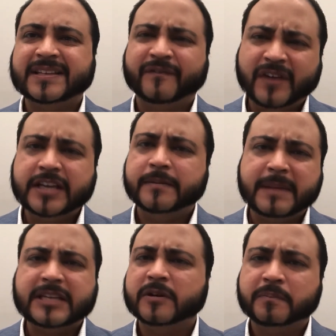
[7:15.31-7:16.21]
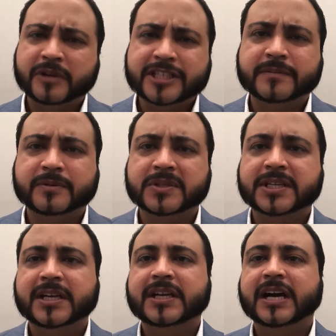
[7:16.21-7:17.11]
the fundamental principles
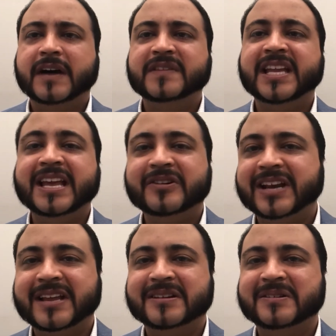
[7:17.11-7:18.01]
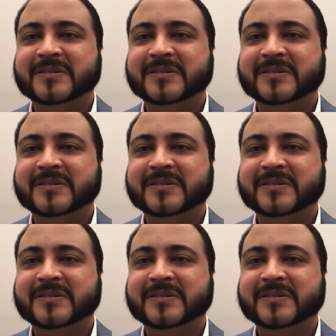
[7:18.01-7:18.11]
of the internet,